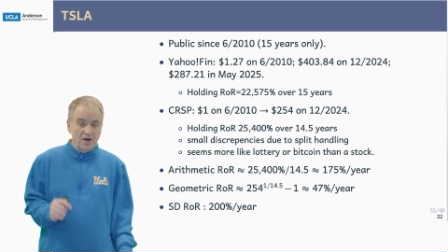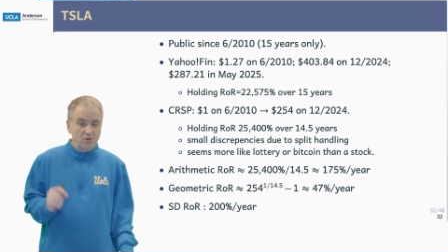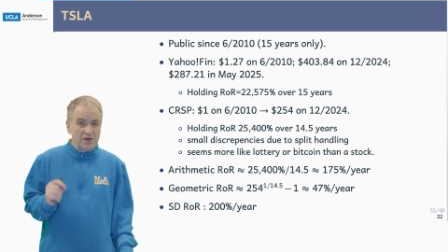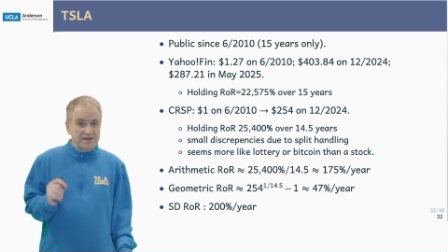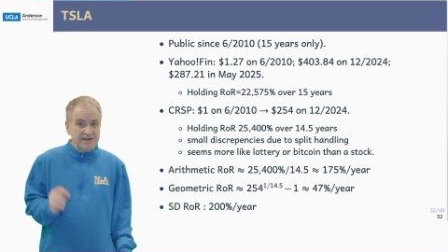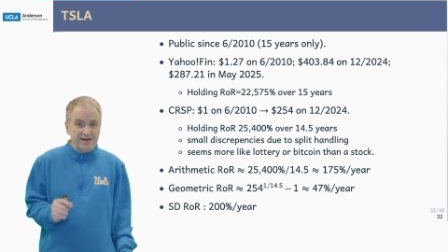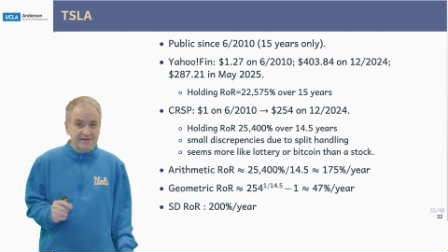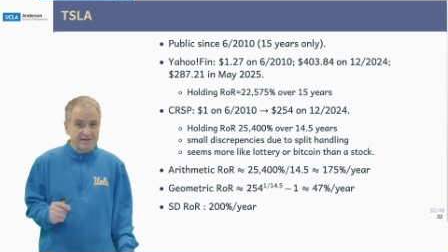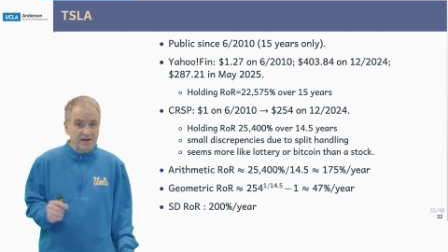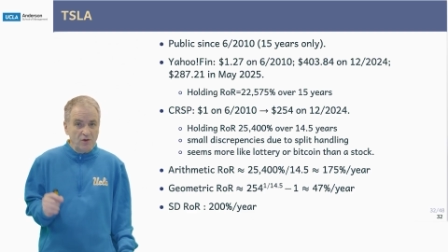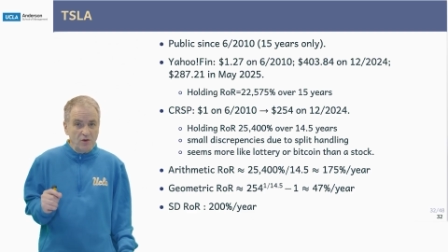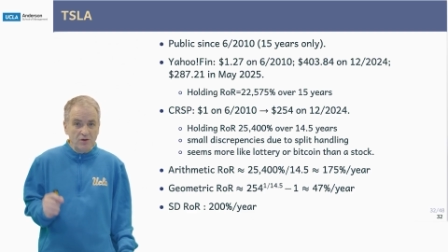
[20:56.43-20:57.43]
well,
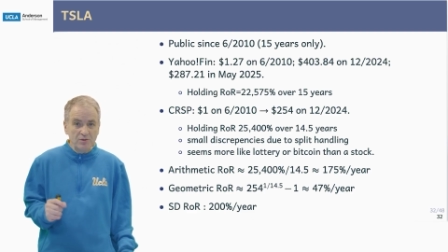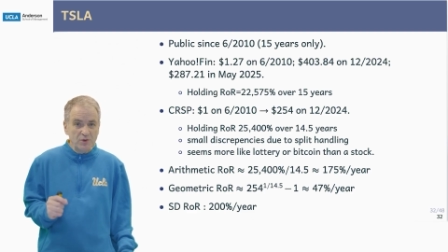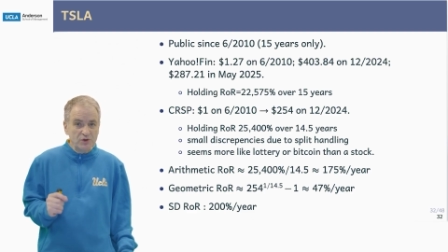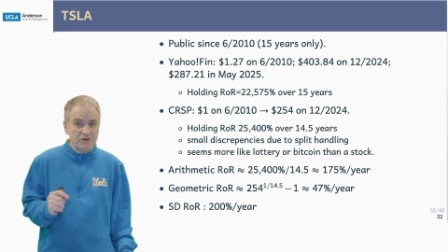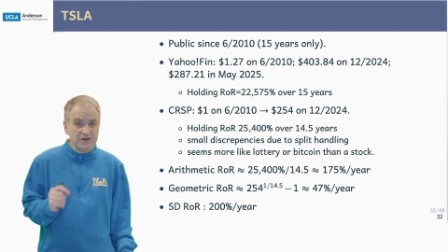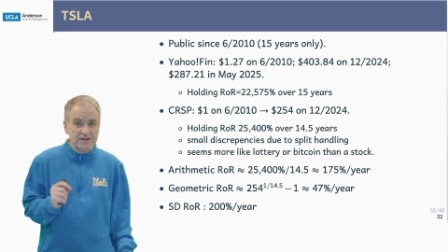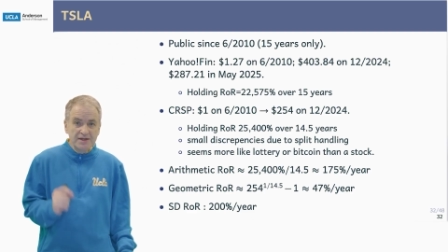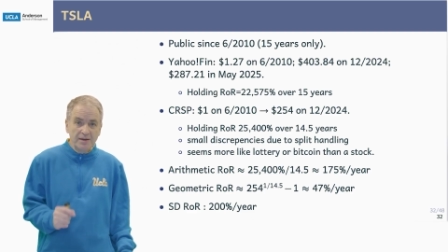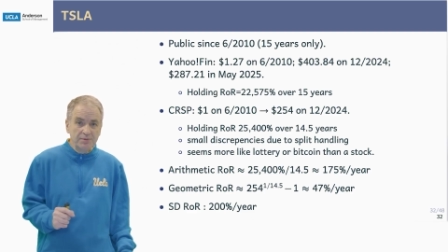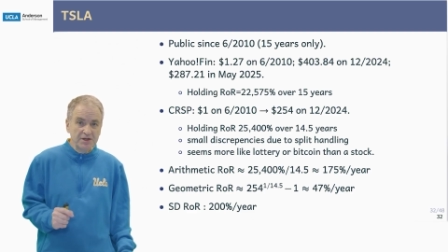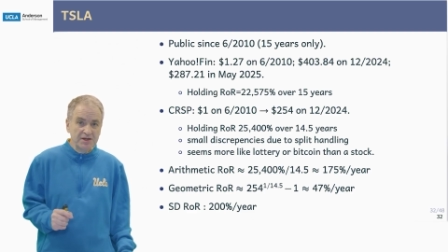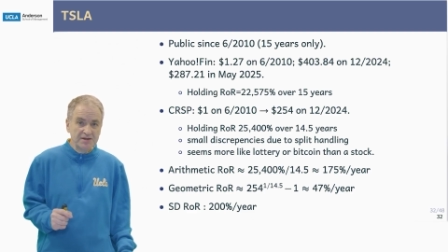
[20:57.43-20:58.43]
Tesla almost
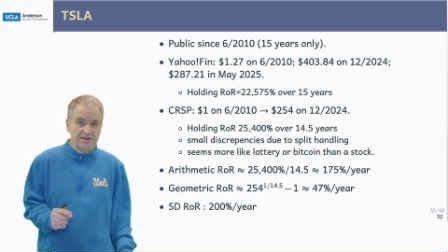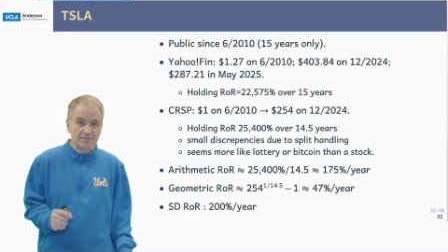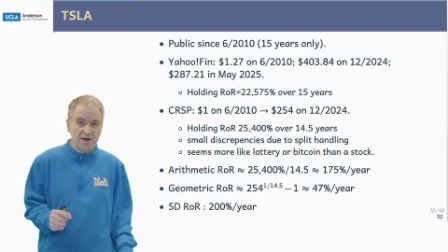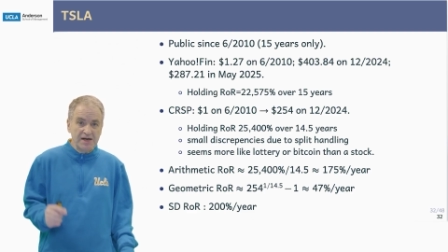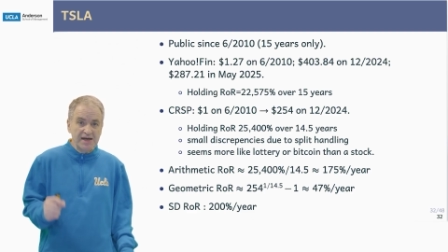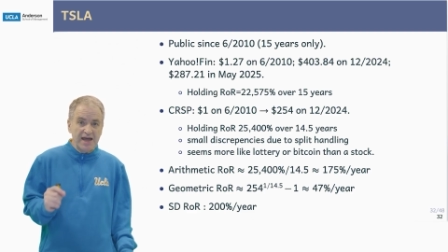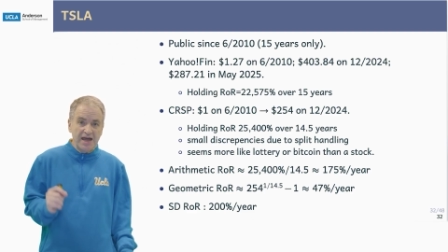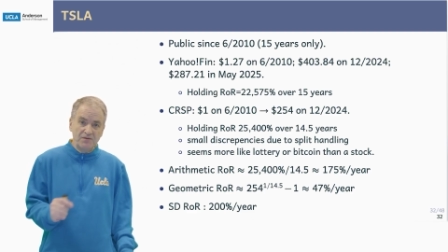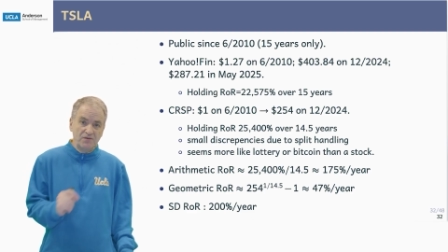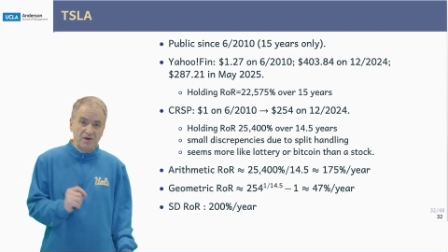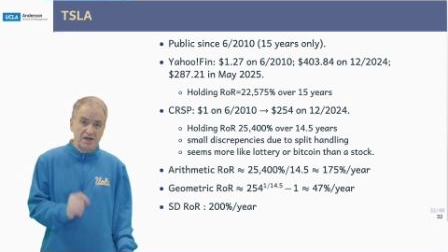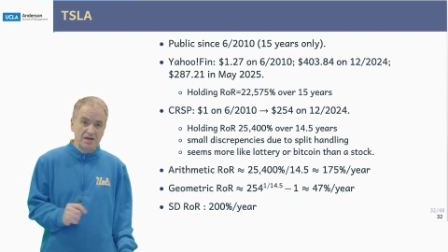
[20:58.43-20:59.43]
doubled its money
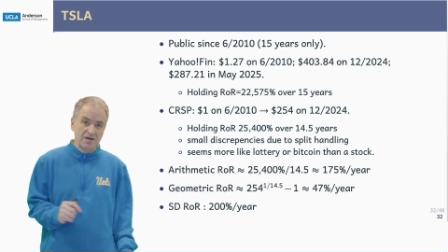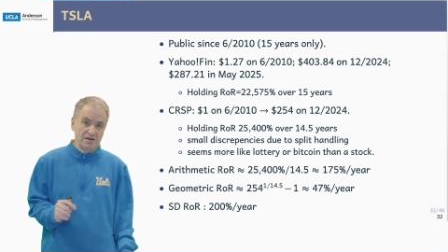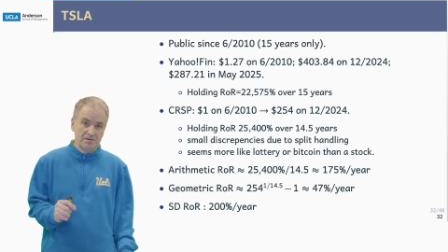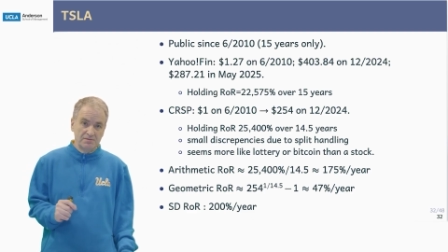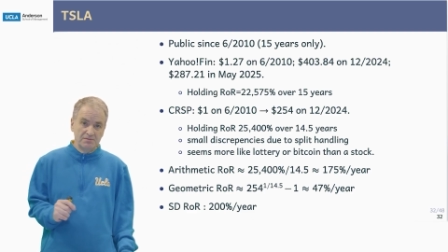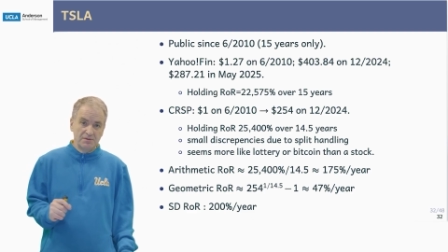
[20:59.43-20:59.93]
every year.